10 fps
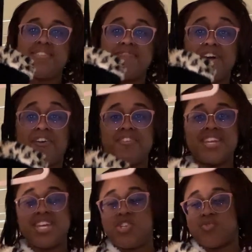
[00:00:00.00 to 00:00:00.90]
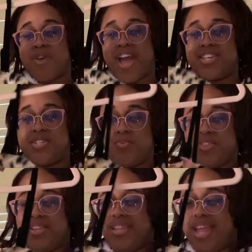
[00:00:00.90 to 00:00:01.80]
velvety dress with
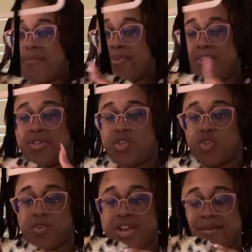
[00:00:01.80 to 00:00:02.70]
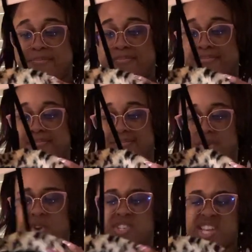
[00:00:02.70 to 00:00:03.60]
leopard trim.
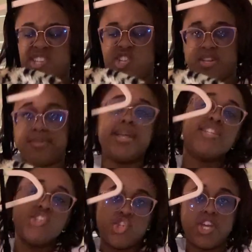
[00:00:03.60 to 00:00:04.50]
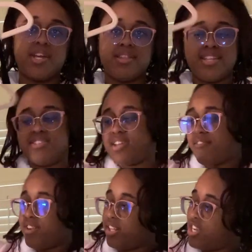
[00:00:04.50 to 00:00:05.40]
Or is that cheetah? That's cheetah, that's
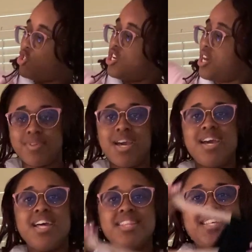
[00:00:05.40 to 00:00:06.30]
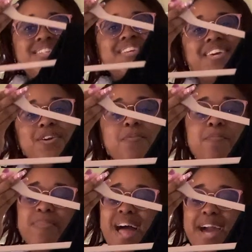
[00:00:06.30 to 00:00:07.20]
definitely cheetah. This cute
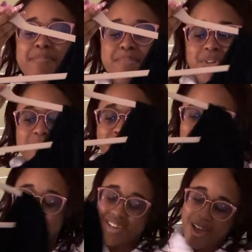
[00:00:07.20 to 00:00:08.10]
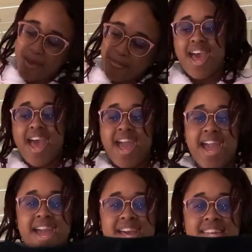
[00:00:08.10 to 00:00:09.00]
black milkmaid top.
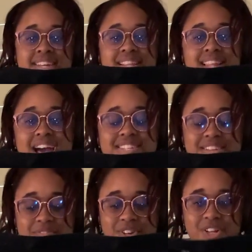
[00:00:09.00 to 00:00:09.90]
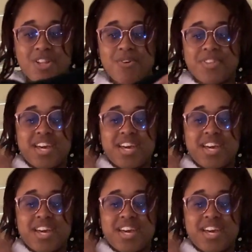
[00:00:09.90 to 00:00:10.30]
And lastly for clothing